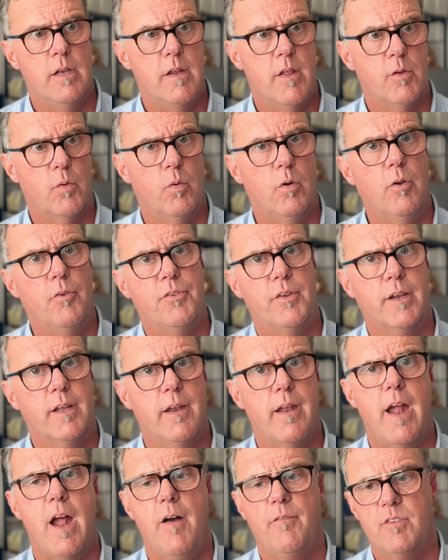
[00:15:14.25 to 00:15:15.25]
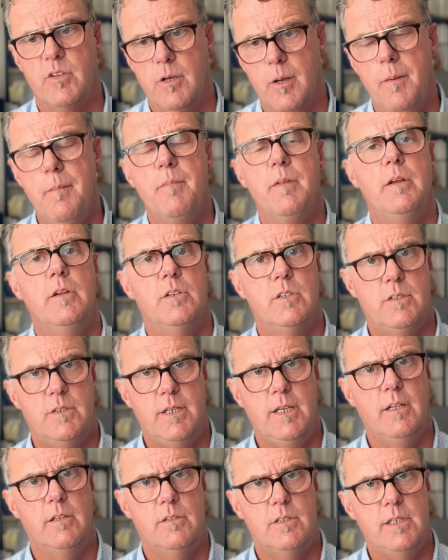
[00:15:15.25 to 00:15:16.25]
In other words, they're going to have to
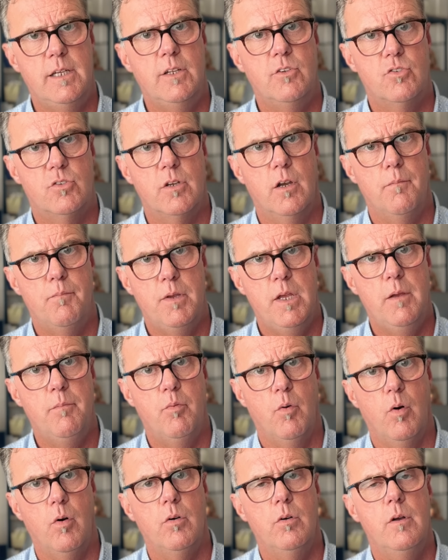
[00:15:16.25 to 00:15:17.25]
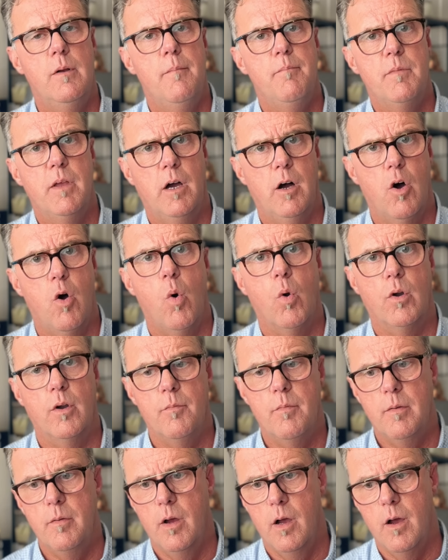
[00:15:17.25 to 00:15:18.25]
teach their people uh,
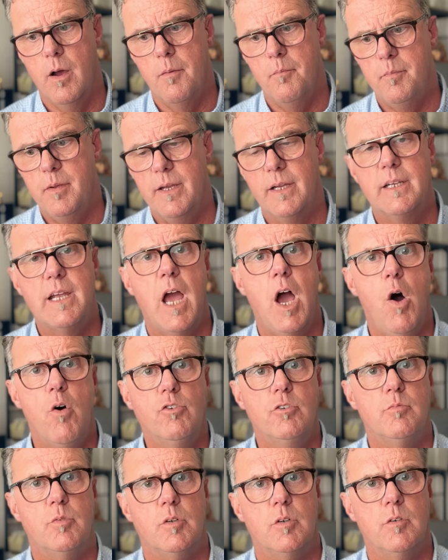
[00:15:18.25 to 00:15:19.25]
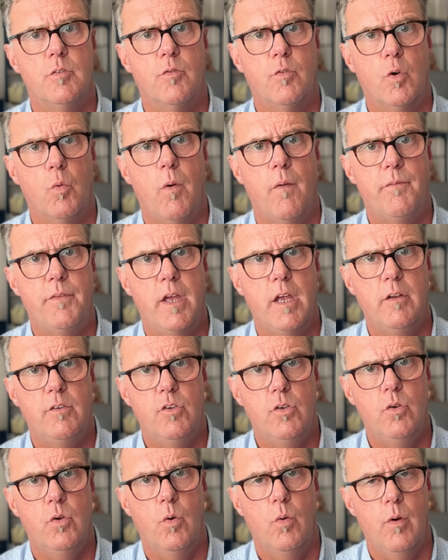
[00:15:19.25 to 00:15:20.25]
or uh, be accountable for what they
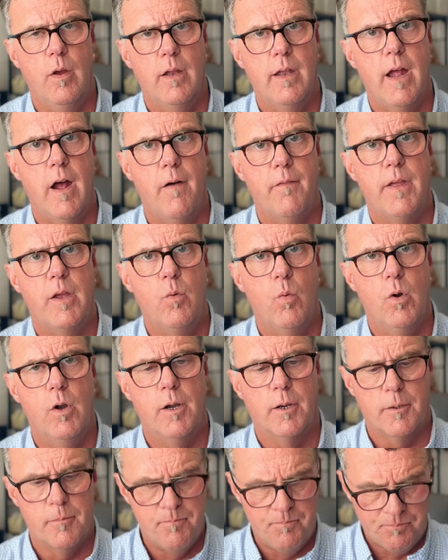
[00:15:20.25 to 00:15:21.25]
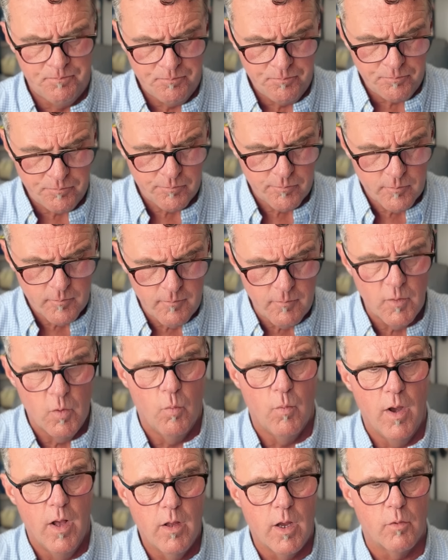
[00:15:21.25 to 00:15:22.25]
do and how they work.
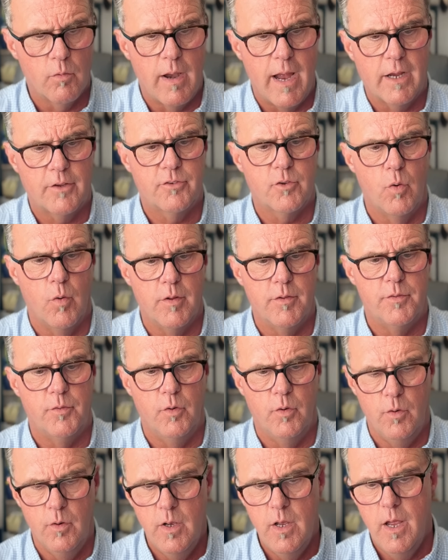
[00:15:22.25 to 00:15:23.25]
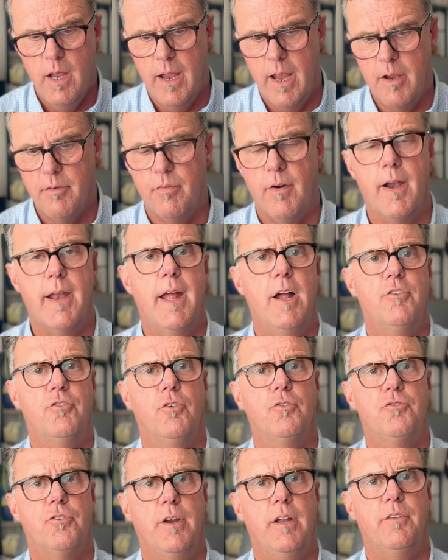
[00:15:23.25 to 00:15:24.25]
Well, Iraq's going through a
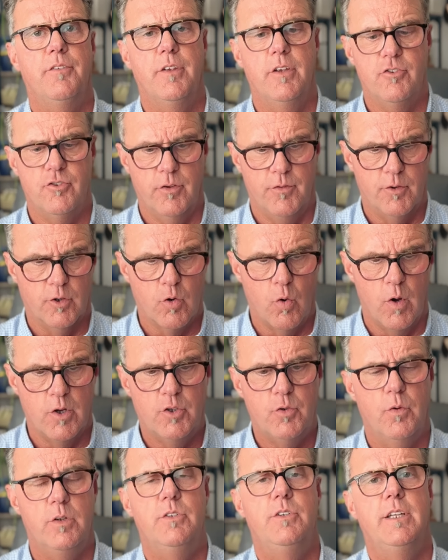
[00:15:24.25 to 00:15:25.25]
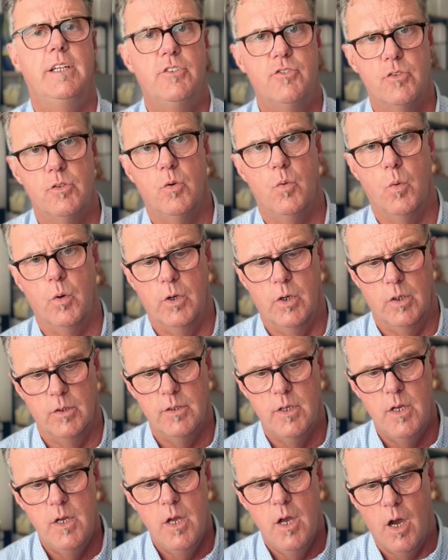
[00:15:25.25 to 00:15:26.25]
financial transition. They're going to a digital
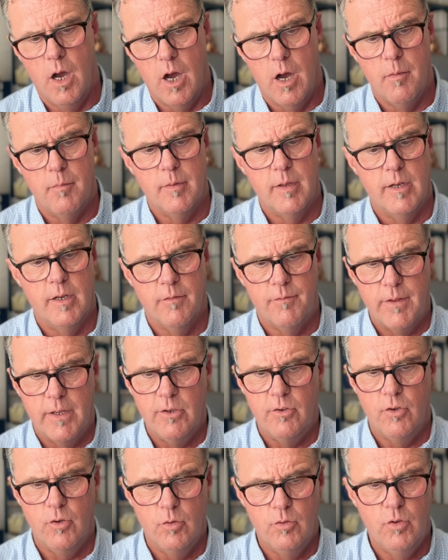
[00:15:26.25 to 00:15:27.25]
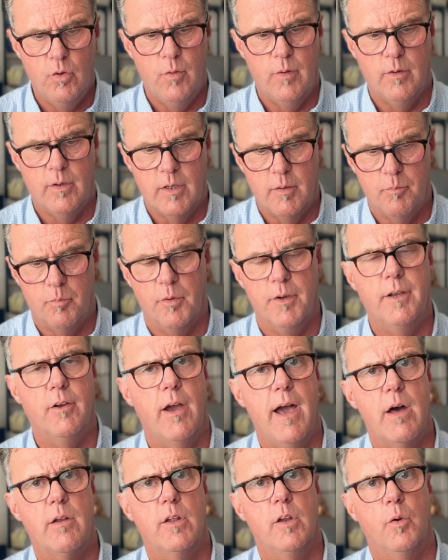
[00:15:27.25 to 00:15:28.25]
world. Um, and if they do, do
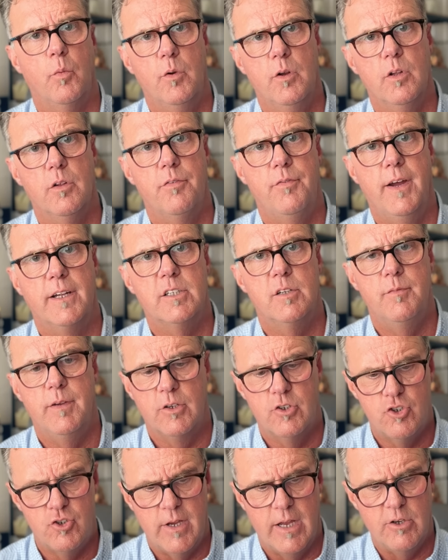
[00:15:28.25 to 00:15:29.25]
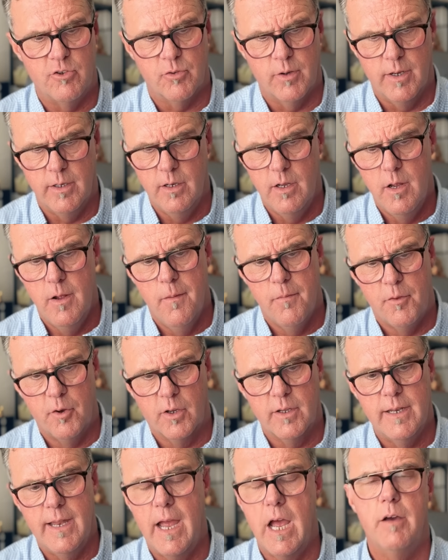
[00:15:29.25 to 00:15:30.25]
bring out a real effective exchange rate,
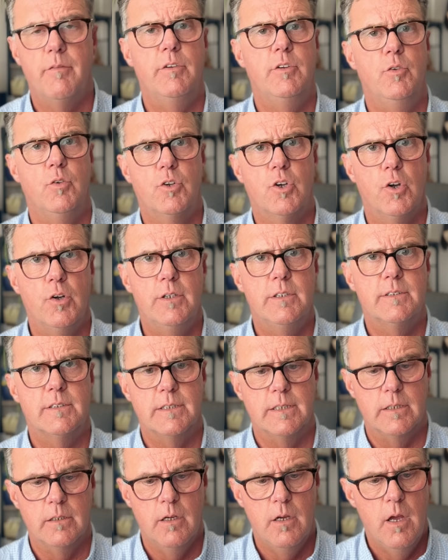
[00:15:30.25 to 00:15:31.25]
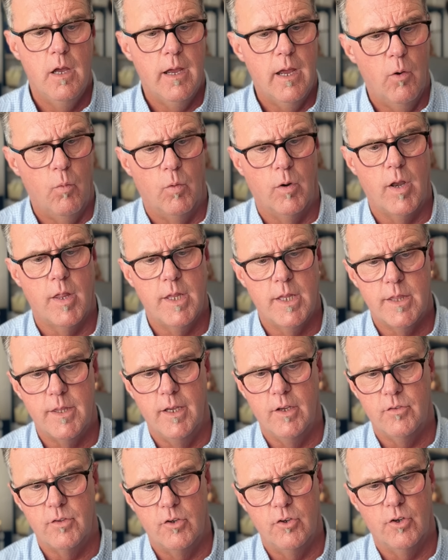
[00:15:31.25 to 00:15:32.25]
they're going to have a new currency. And one of the
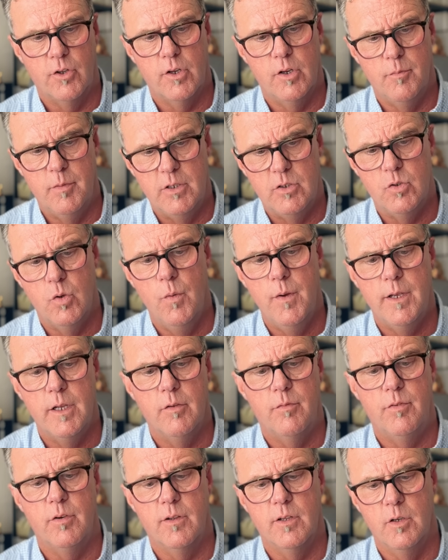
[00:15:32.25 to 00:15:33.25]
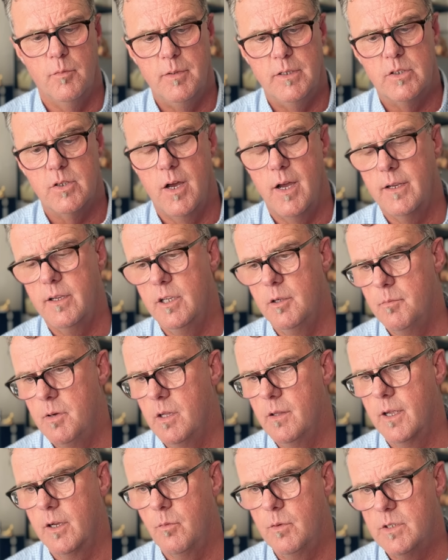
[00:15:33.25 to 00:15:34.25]
things that you're going to be doing, if you're going to be talking
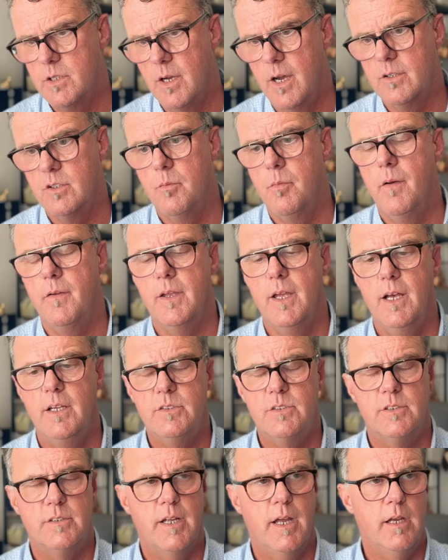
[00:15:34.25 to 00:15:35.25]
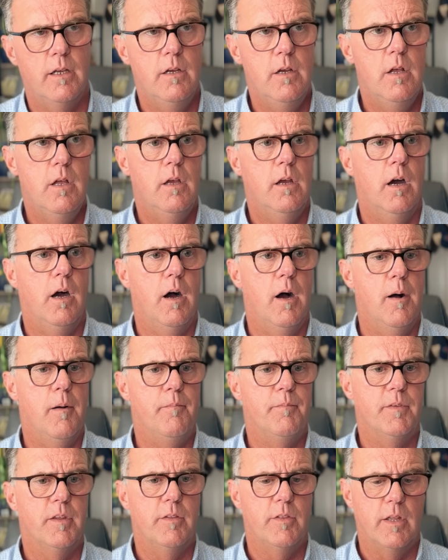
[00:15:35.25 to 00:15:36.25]
about, like we talked about yesterday,
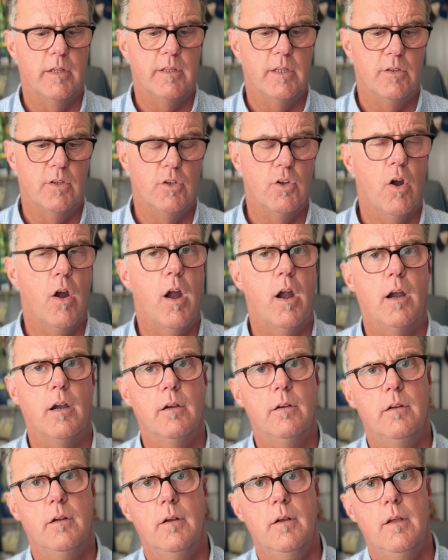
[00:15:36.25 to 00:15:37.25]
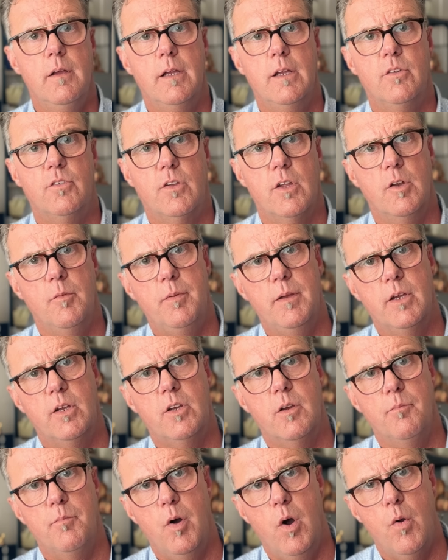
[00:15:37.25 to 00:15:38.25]
um, that the dinar is going to be a
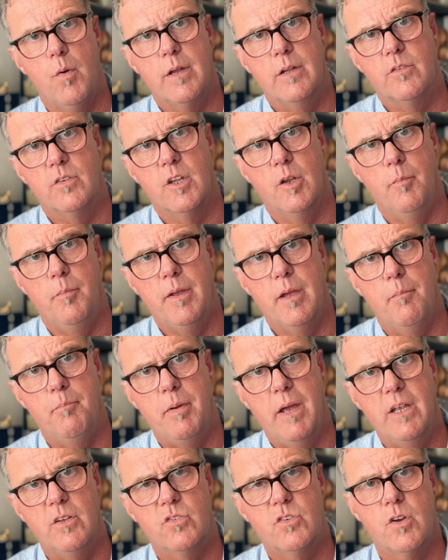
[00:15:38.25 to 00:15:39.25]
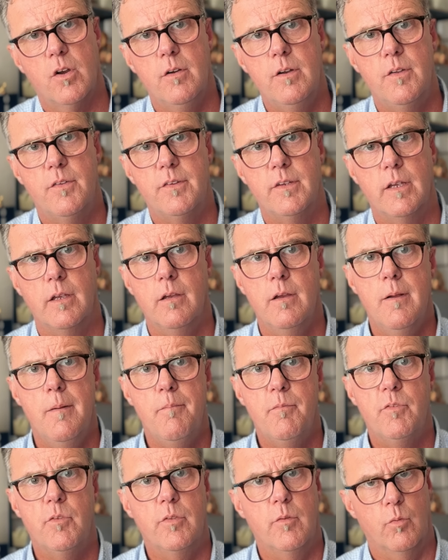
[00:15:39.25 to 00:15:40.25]
component, it's going to be a base currency,
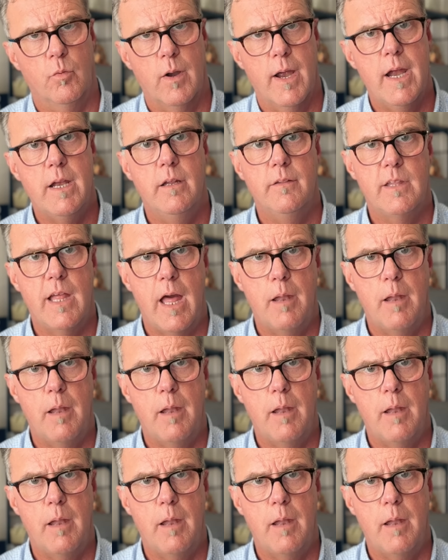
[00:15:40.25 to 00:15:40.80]
right?